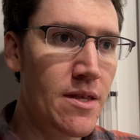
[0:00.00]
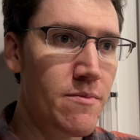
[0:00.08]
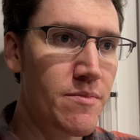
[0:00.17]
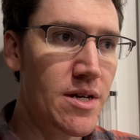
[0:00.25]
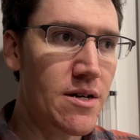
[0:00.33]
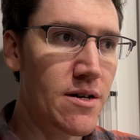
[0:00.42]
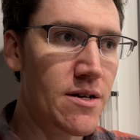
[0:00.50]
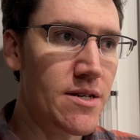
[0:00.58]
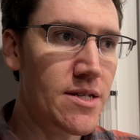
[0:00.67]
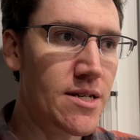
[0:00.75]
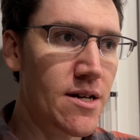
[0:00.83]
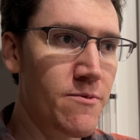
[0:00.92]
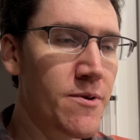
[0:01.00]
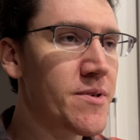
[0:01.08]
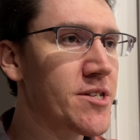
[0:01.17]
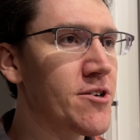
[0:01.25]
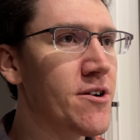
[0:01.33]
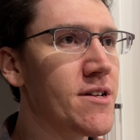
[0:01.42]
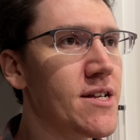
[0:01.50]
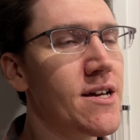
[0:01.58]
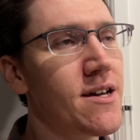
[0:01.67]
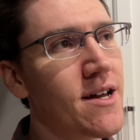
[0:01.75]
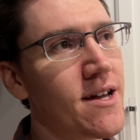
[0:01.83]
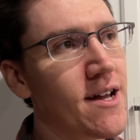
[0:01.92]
because uh, when we started,
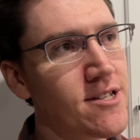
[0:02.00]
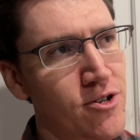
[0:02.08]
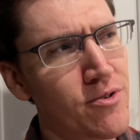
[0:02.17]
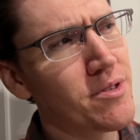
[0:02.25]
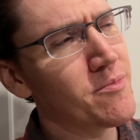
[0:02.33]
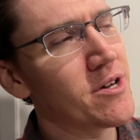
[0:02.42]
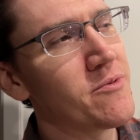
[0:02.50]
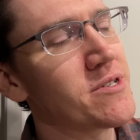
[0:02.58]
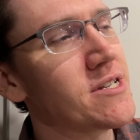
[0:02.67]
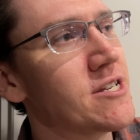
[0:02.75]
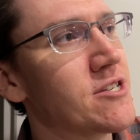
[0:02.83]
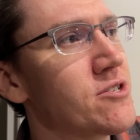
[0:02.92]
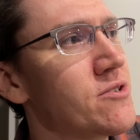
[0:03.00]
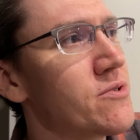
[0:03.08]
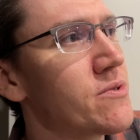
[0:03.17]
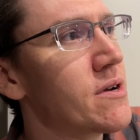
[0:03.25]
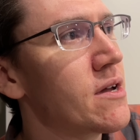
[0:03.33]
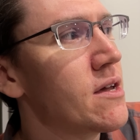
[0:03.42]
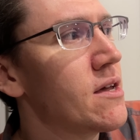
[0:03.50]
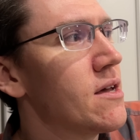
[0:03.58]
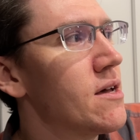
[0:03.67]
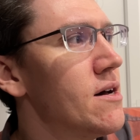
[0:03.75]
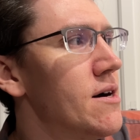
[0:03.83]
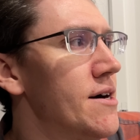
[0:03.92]
I, I, told them what I wanted to do.
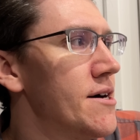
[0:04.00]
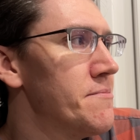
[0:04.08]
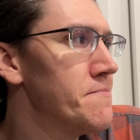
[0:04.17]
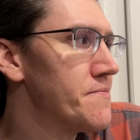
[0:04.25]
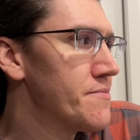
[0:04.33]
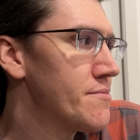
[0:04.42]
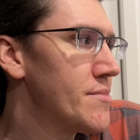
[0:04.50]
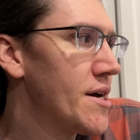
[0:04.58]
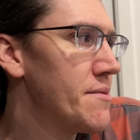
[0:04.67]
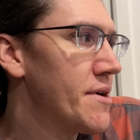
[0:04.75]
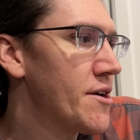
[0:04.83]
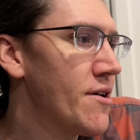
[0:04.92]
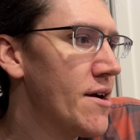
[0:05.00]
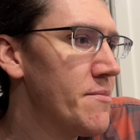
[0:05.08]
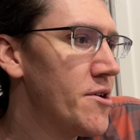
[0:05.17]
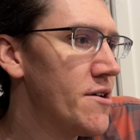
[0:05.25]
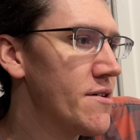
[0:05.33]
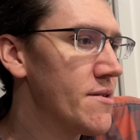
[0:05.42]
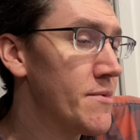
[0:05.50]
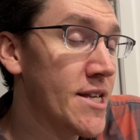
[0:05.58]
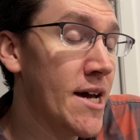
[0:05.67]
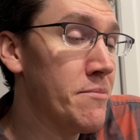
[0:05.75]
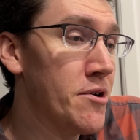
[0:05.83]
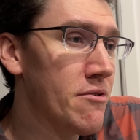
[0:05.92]
Um, my my grandma and my
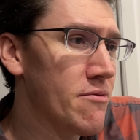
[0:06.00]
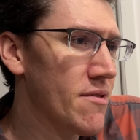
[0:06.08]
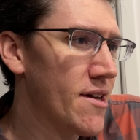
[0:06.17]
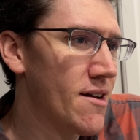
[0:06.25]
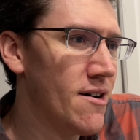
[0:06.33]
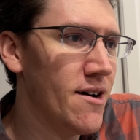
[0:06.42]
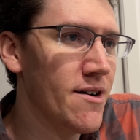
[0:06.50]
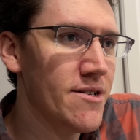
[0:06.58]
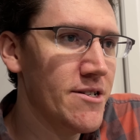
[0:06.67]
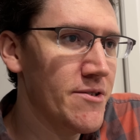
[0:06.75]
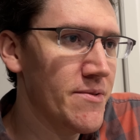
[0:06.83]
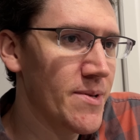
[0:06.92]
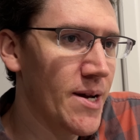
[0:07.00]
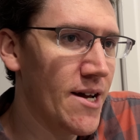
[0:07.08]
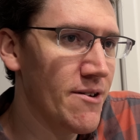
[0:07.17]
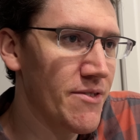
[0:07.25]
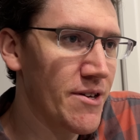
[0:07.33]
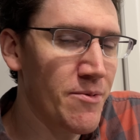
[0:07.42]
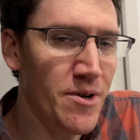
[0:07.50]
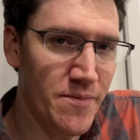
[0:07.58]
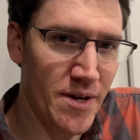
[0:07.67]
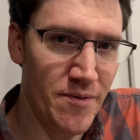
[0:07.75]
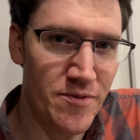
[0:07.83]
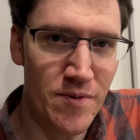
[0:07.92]
dad both were like, "Oh, you know, I don't think we're
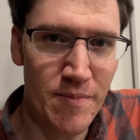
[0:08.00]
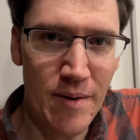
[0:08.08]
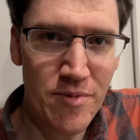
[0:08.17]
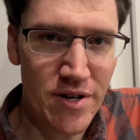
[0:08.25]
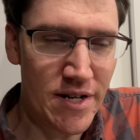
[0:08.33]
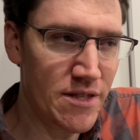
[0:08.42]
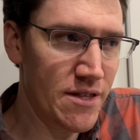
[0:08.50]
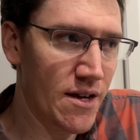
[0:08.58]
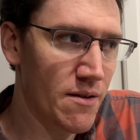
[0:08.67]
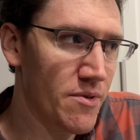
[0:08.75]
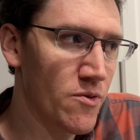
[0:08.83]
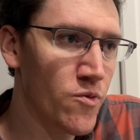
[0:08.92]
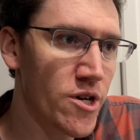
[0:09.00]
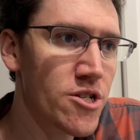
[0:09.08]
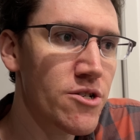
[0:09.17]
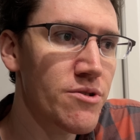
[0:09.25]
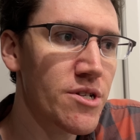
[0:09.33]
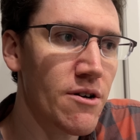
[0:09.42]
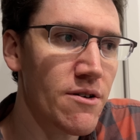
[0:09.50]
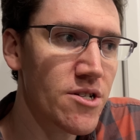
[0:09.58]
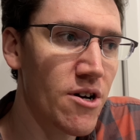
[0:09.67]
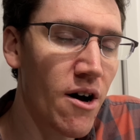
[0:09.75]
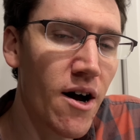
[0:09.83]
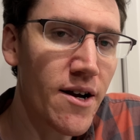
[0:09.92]
able to remember anything." But once you start
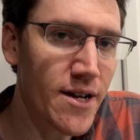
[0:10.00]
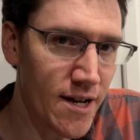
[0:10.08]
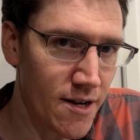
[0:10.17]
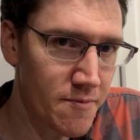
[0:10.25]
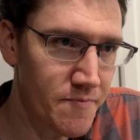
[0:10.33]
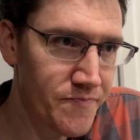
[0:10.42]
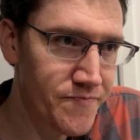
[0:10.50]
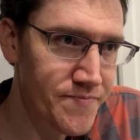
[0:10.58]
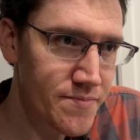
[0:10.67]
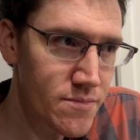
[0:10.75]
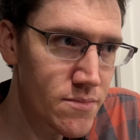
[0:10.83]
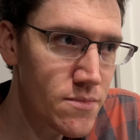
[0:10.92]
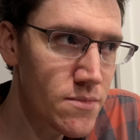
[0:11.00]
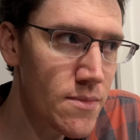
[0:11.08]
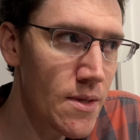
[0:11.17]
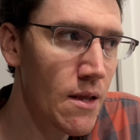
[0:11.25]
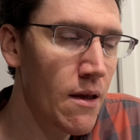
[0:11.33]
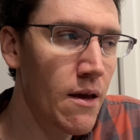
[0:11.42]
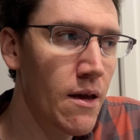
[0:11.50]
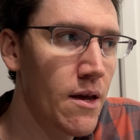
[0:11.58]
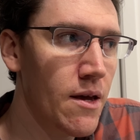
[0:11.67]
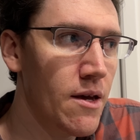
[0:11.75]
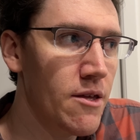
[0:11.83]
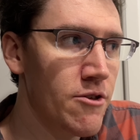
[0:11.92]
talking,
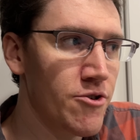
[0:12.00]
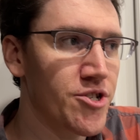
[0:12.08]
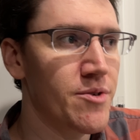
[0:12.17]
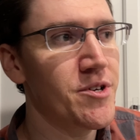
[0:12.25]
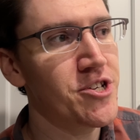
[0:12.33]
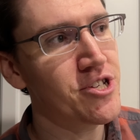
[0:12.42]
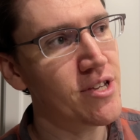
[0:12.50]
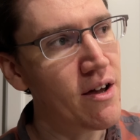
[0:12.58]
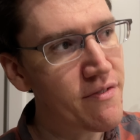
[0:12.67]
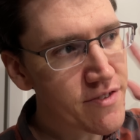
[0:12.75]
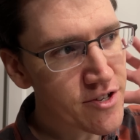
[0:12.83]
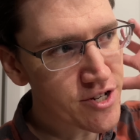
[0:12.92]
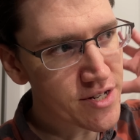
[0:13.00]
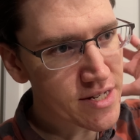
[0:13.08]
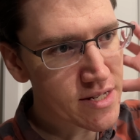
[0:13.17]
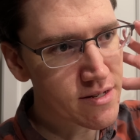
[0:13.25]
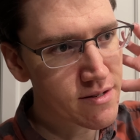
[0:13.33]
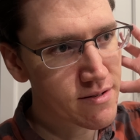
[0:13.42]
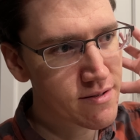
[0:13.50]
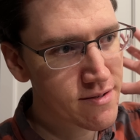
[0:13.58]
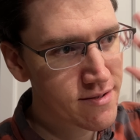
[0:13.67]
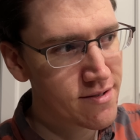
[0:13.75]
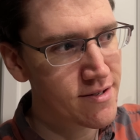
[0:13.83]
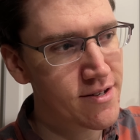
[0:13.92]
there's so much stuff that just
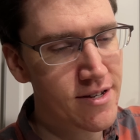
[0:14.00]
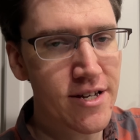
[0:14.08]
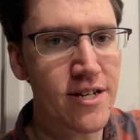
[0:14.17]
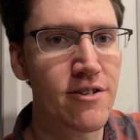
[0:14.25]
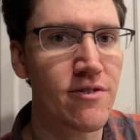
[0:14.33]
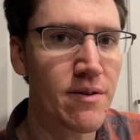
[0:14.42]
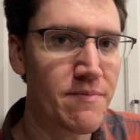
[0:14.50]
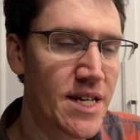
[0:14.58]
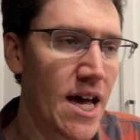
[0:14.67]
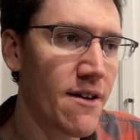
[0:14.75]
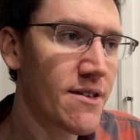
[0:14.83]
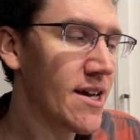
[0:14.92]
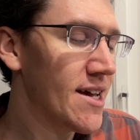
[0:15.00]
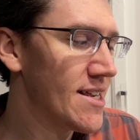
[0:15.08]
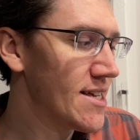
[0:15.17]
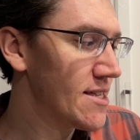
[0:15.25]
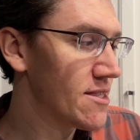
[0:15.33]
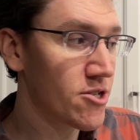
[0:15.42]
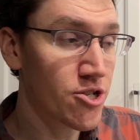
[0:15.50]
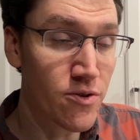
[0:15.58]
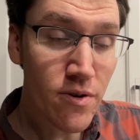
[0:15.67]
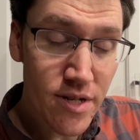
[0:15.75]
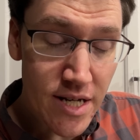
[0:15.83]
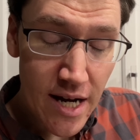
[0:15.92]
you know comes out and in the
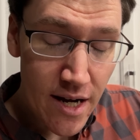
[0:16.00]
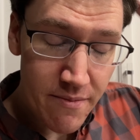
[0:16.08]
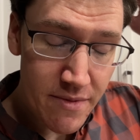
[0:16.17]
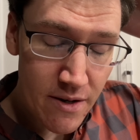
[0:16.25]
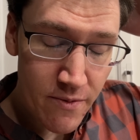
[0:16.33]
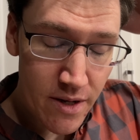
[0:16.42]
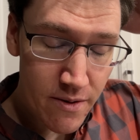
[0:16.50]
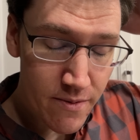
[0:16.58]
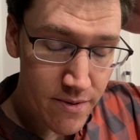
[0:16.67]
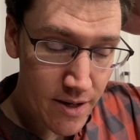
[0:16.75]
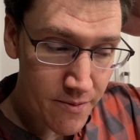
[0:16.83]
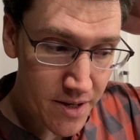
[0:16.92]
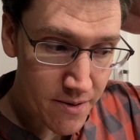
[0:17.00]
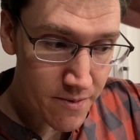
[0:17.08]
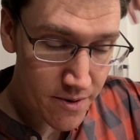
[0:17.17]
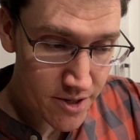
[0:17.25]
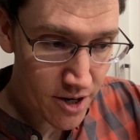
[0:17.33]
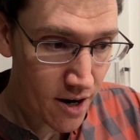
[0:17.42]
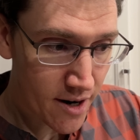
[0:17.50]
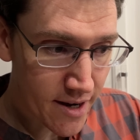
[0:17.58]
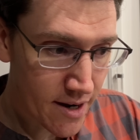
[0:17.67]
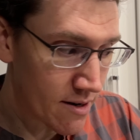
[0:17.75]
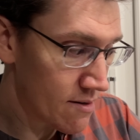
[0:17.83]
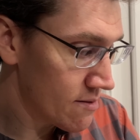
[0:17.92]
short time that we that we were
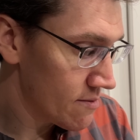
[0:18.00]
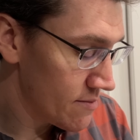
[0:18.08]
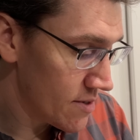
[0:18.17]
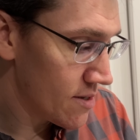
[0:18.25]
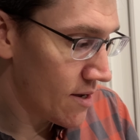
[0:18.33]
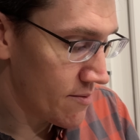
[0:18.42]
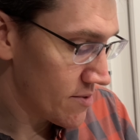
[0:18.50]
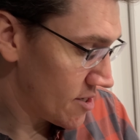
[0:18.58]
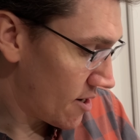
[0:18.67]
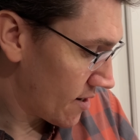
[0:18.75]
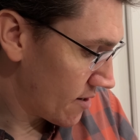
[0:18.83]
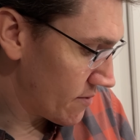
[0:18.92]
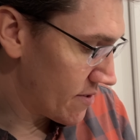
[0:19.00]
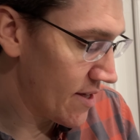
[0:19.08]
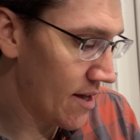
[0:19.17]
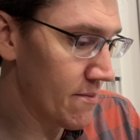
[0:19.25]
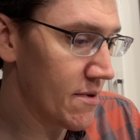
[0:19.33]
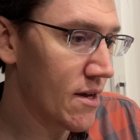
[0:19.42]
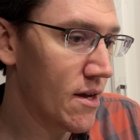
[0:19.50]
talking i was talking with them